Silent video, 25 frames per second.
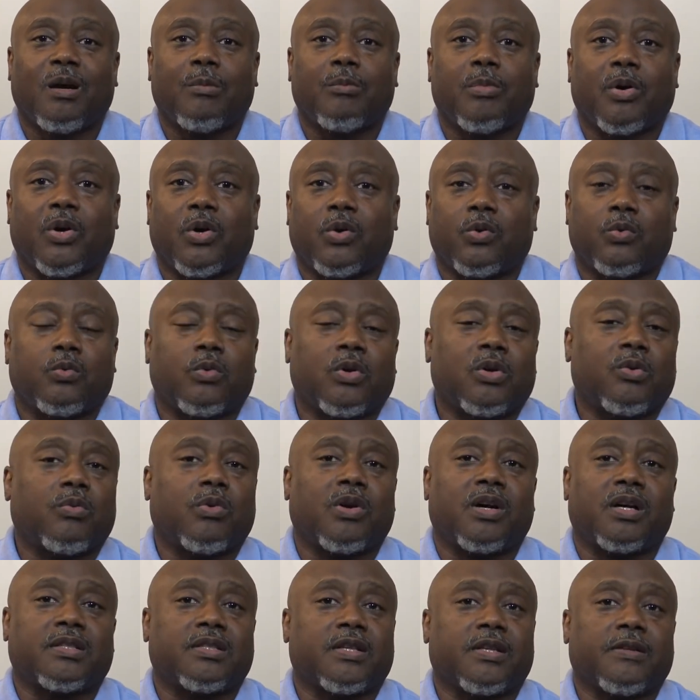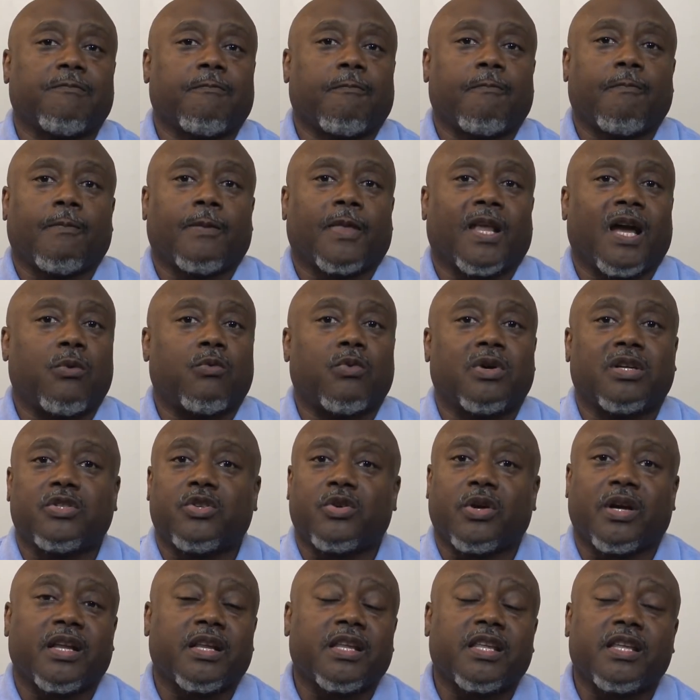but what was it? I wasn't
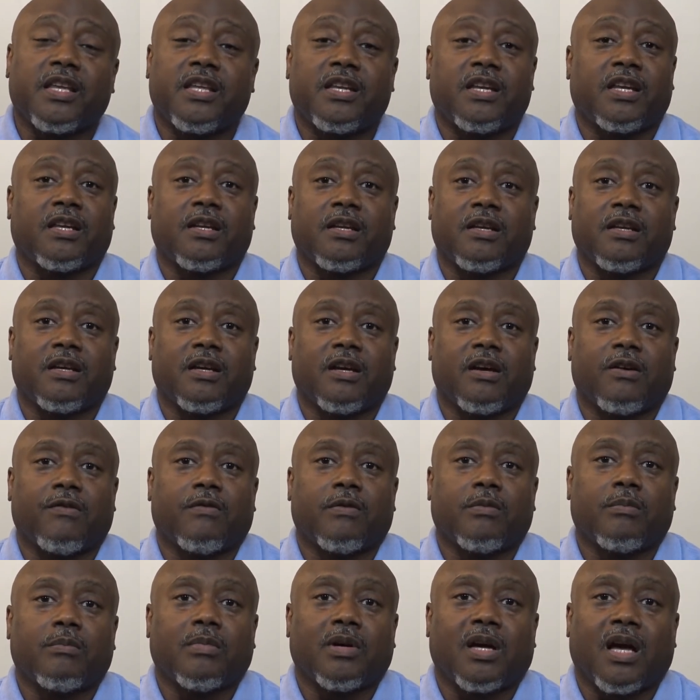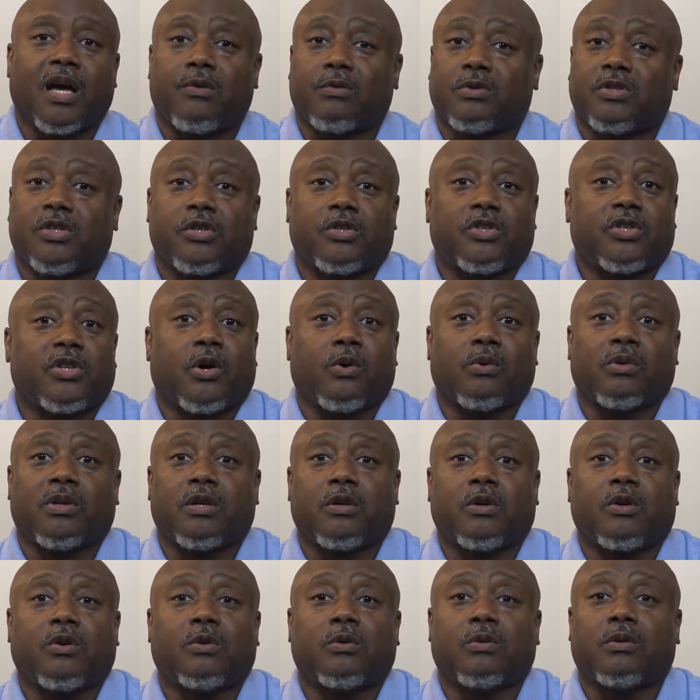trying to get any of them. I was just
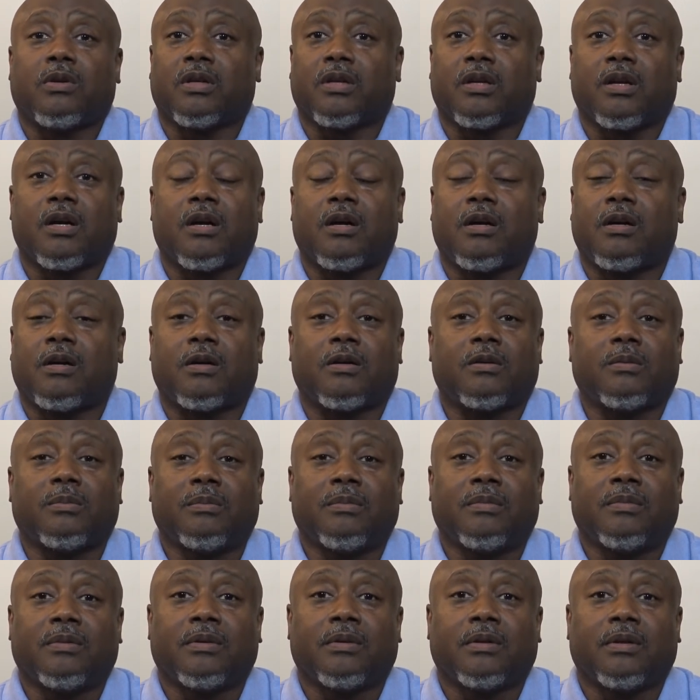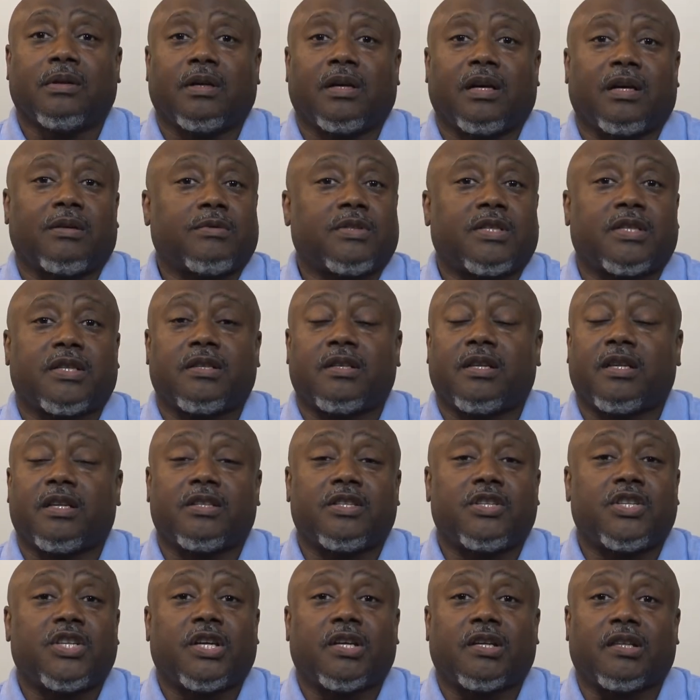totally cool and calm. I was sitting there
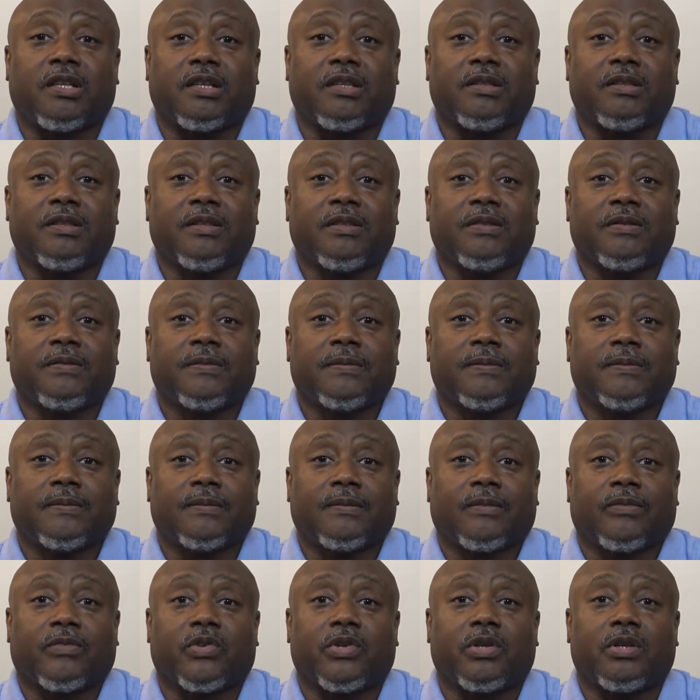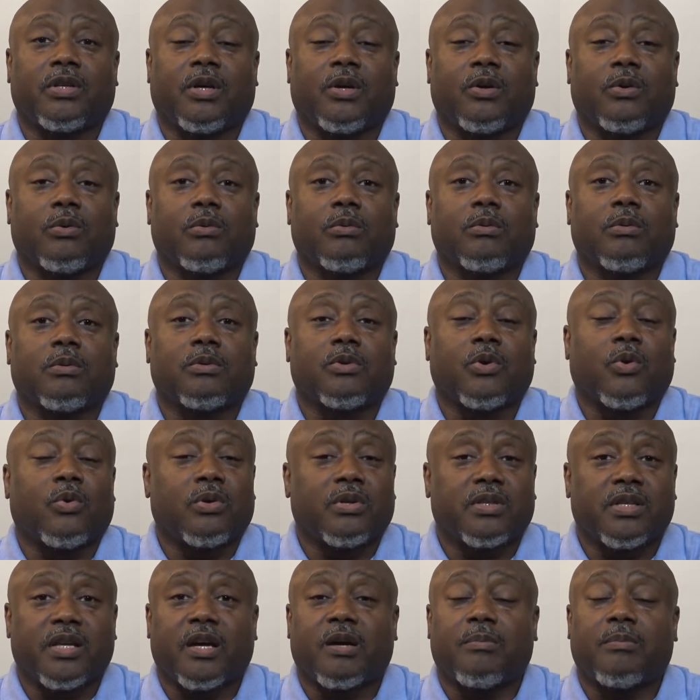chilling, you know,
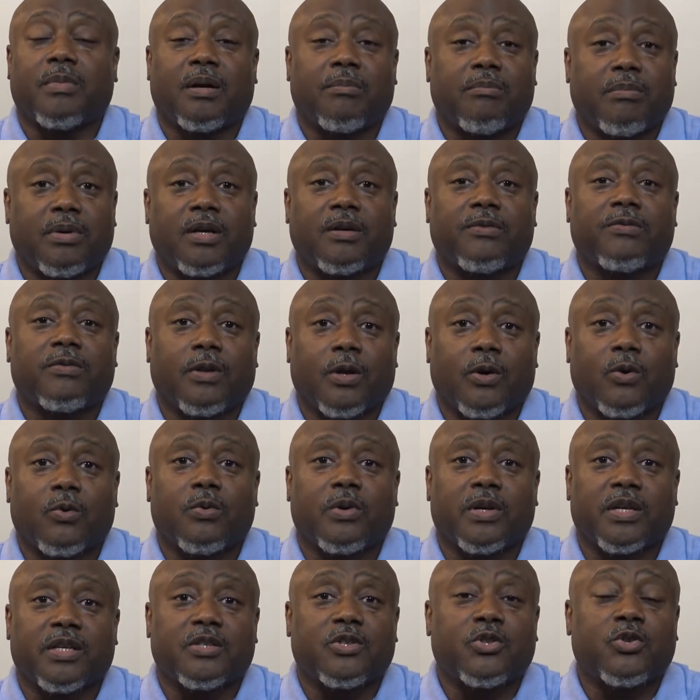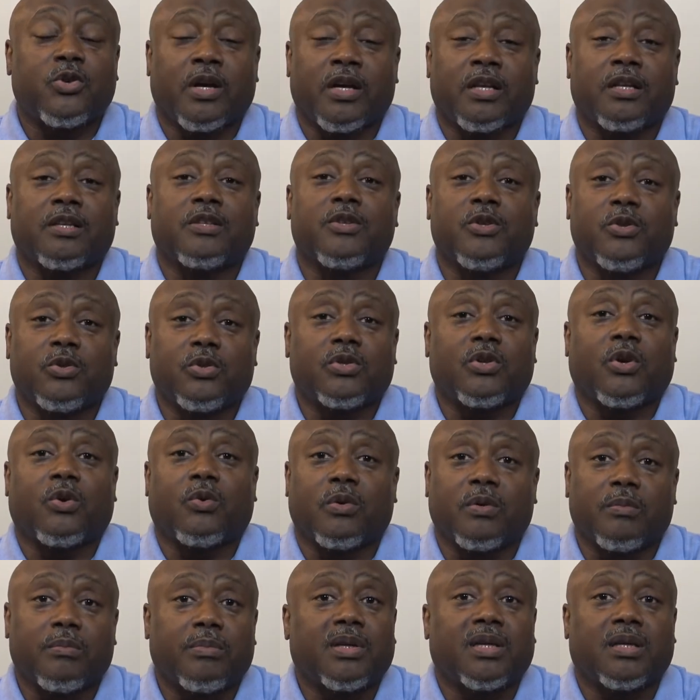throwing down my buffalo wings, trying to do
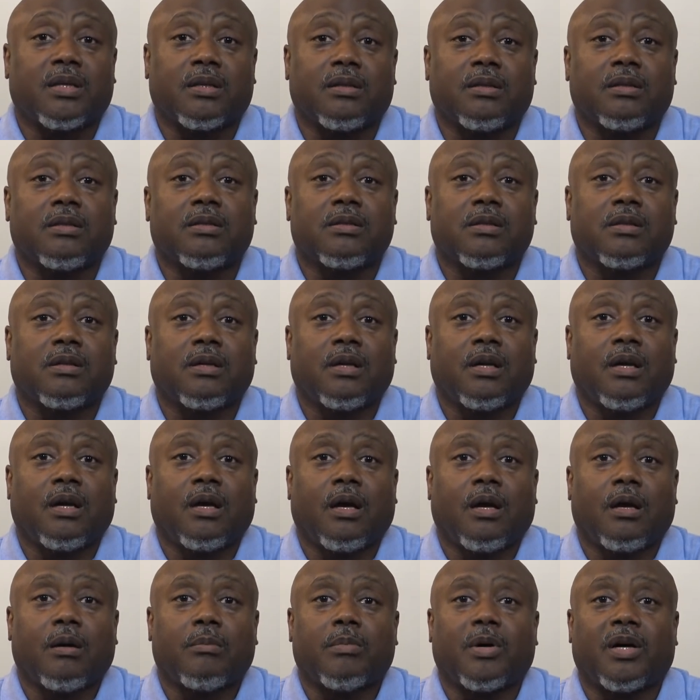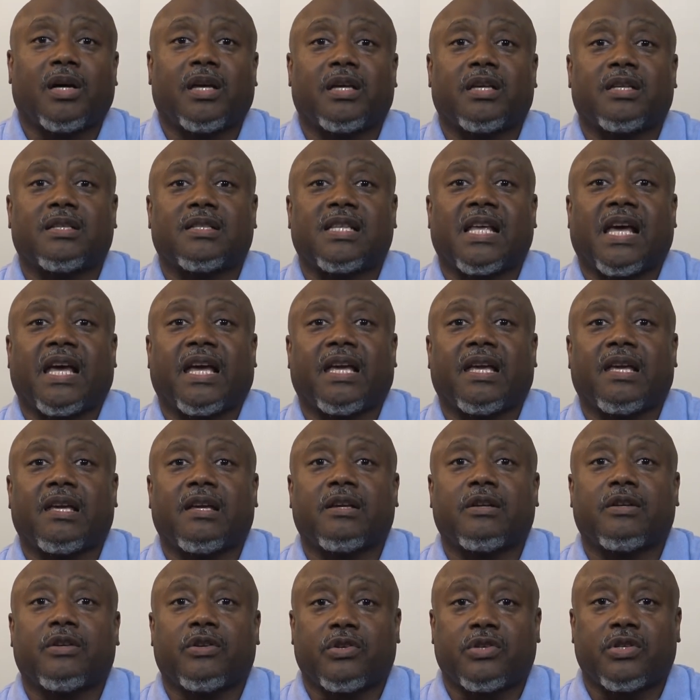so in peace. But it's that
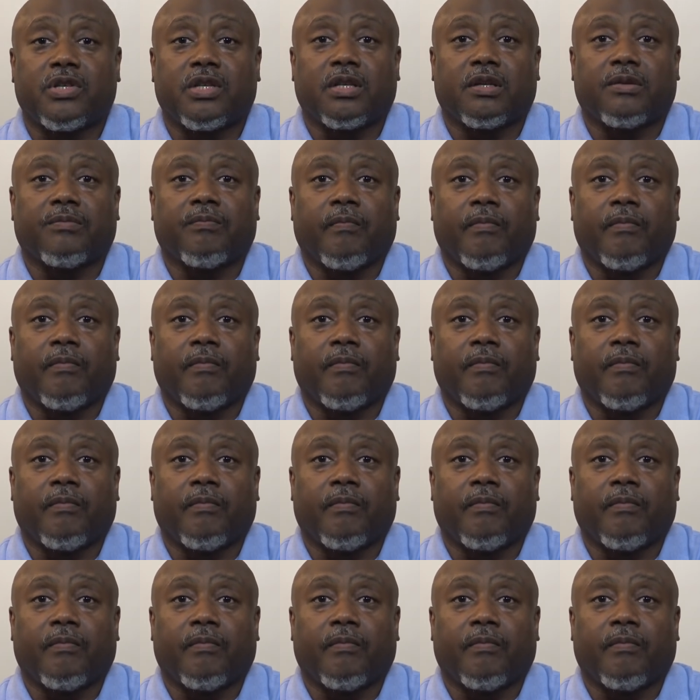energy.